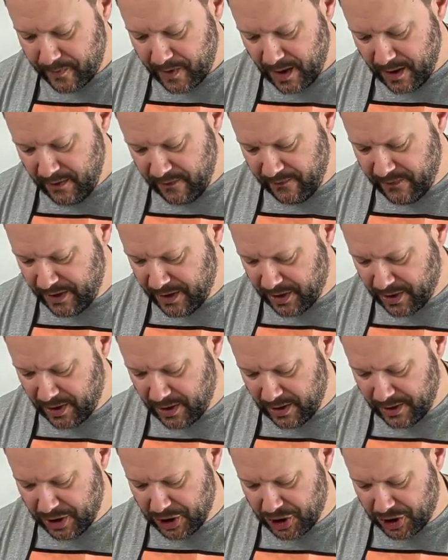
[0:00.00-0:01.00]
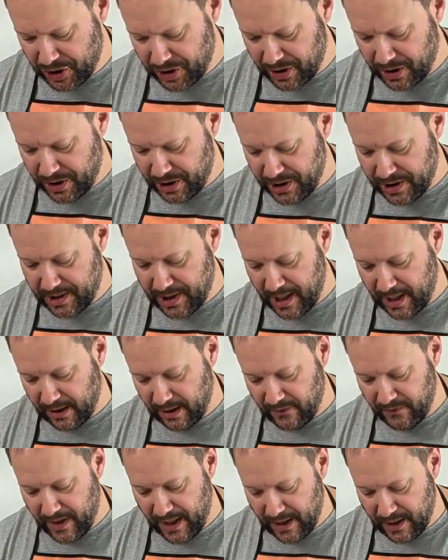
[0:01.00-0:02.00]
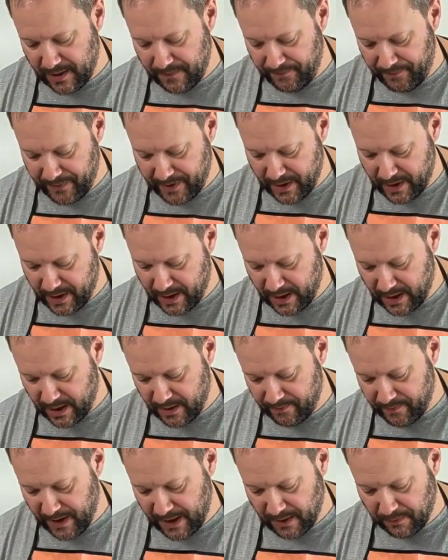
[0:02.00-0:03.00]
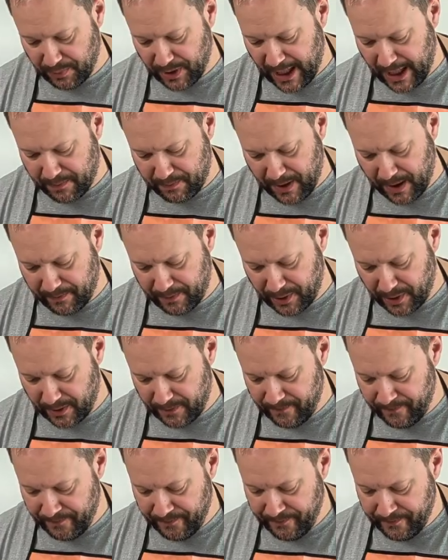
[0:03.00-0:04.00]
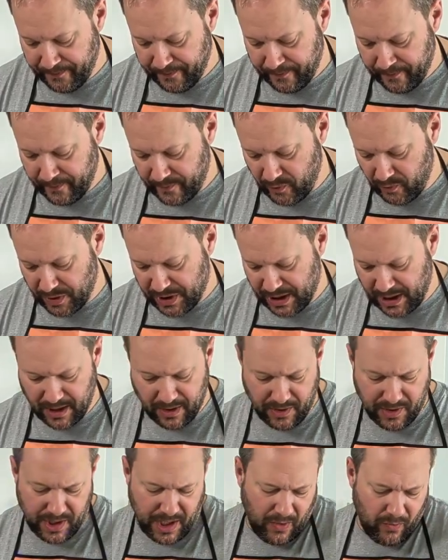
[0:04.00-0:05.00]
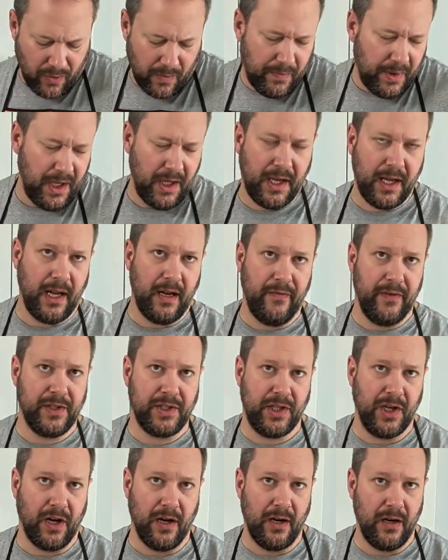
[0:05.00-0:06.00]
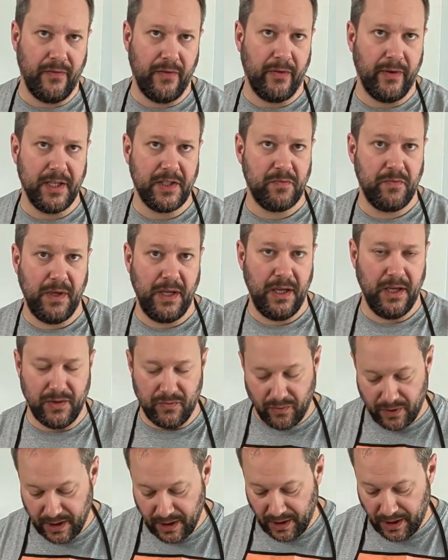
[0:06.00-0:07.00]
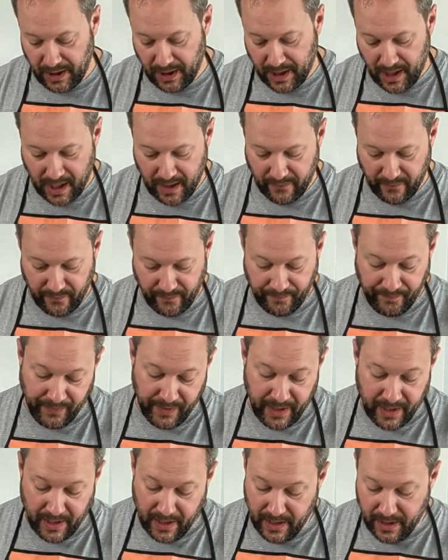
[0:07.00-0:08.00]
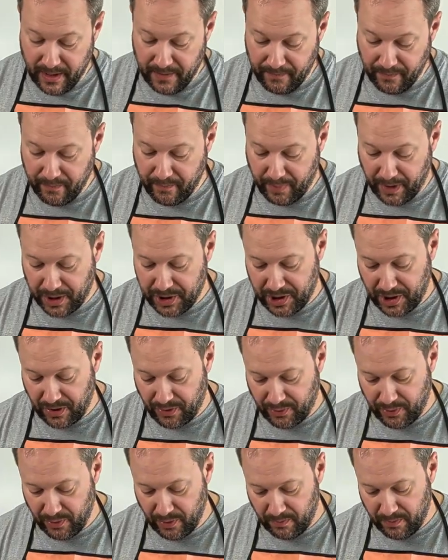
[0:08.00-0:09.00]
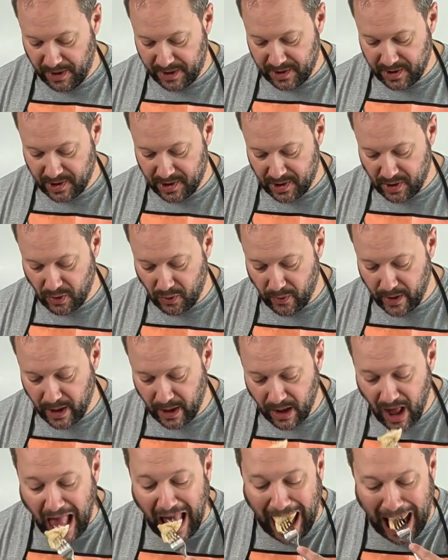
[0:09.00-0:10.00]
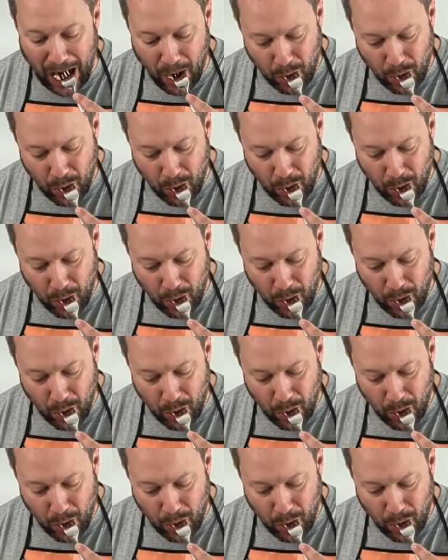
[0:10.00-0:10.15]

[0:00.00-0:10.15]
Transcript: The vinegar and the sugar just elevate it, and the black pepper, which I didn't think would be kind of a star of a recipe, is really kind of punching through and mixes so well.